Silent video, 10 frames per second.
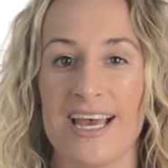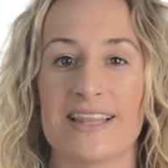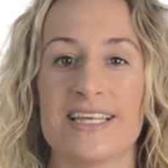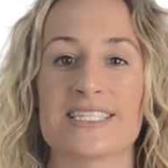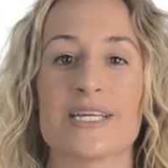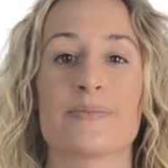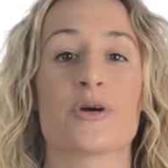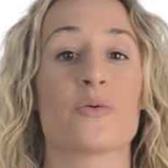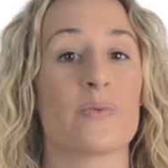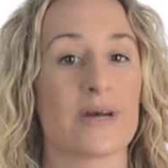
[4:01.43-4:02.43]
This
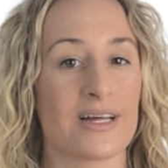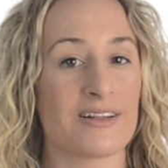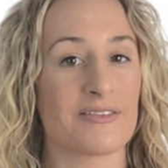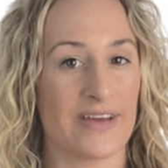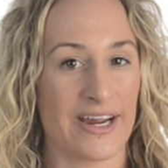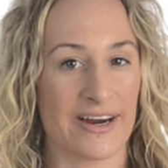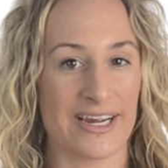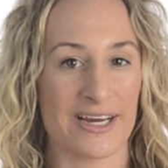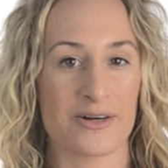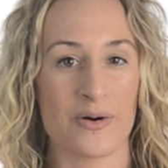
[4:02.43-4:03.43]
number will vary
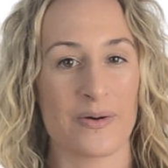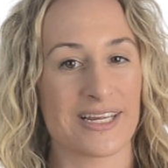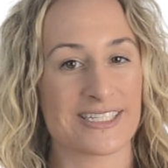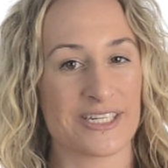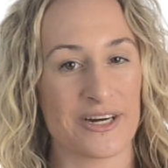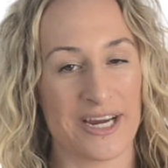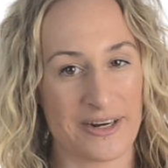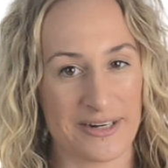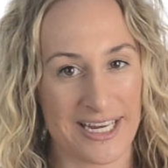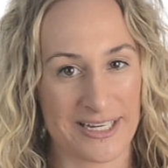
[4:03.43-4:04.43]
according to your
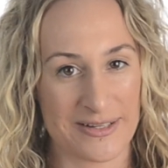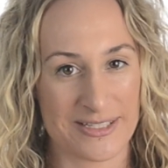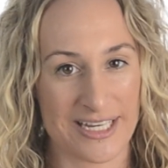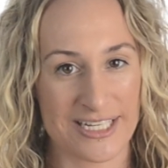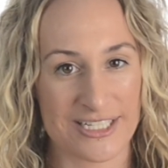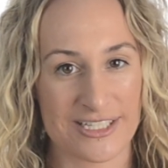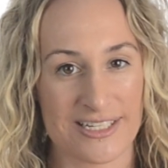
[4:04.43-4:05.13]
internet usage.